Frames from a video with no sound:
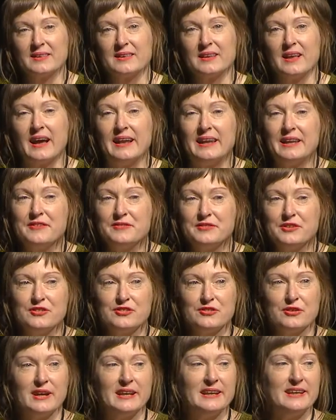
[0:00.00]
I left
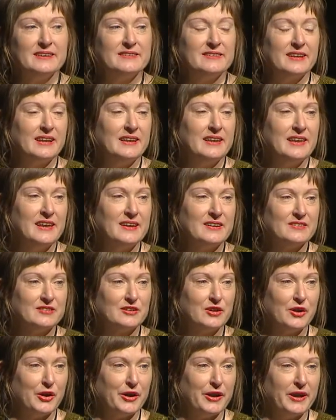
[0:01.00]
Australia 10 years
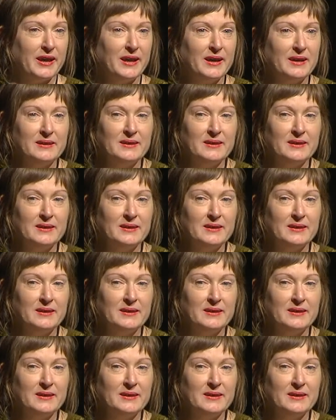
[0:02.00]
ago